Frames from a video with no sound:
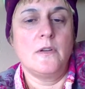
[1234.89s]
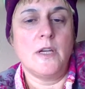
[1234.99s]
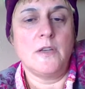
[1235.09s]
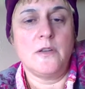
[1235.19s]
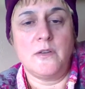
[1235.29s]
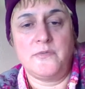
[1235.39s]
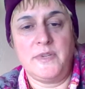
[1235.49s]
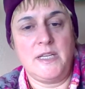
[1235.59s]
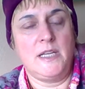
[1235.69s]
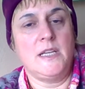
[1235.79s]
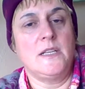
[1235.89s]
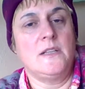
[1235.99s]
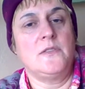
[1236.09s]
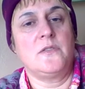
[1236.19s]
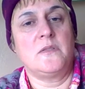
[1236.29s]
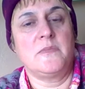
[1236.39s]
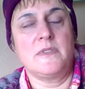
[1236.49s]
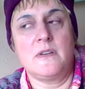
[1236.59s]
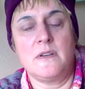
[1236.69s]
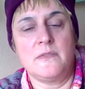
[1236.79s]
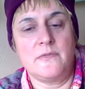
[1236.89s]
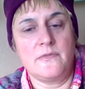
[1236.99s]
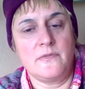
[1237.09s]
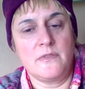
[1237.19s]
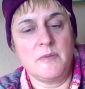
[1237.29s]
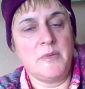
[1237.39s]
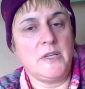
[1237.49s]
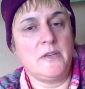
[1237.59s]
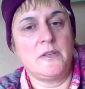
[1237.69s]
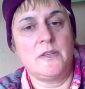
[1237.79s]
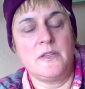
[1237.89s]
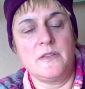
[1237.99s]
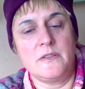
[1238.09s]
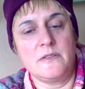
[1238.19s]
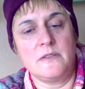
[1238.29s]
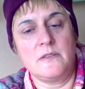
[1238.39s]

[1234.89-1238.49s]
And not fitting in terms of appearance.